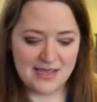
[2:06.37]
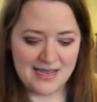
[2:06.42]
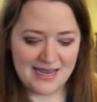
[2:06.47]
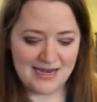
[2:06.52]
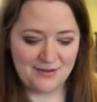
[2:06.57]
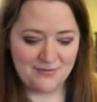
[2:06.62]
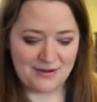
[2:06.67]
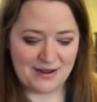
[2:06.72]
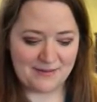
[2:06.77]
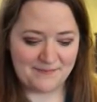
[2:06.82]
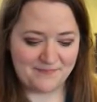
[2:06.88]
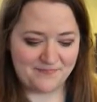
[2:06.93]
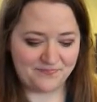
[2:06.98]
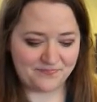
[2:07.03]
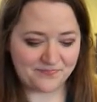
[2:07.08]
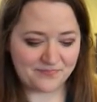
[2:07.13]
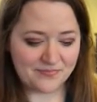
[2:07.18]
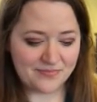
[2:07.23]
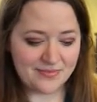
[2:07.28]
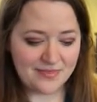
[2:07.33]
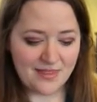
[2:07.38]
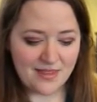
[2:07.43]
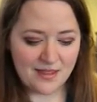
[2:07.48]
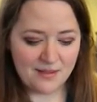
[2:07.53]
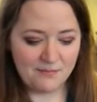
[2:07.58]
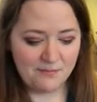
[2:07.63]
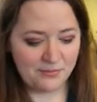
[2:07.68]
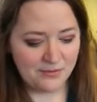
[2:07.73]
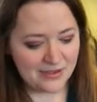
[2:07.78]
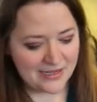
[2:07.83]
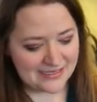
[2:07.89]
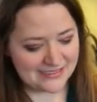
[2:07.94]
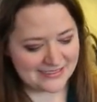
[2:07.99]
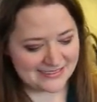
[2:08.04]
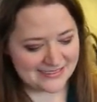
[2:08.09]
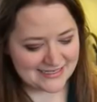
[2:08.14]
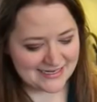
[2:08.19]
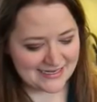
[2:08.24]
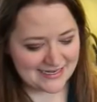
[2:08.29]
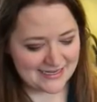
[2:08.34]
Anyway,
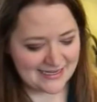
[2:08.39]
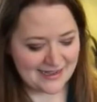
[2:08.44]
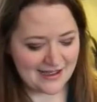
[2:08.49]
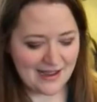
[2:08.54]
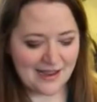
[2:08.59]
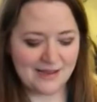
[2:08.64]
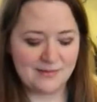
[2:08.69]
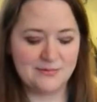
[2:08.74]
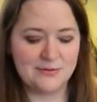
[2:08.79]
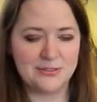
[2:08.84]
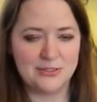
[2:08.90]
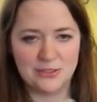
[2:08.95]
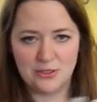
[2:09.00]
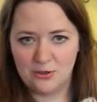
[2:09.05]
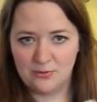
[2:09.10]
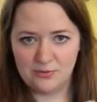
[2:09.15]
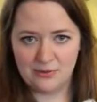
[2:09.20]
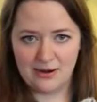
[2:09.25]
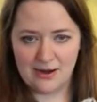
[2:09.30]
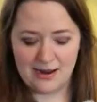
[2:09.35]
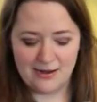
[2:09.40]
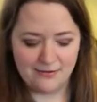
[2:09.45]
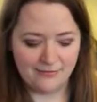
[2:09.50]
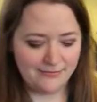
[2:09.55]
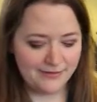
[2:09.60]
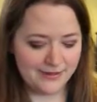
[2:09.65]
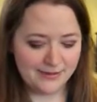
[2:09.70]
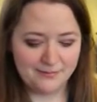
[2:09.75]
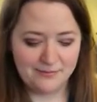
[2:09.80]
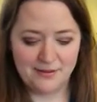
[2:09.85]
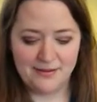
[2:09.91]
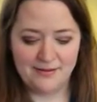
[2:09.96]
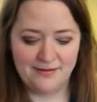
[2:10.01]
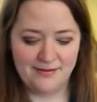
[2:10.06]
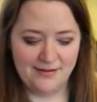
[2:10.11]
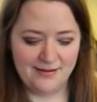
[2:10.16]
but I'm so proud of them.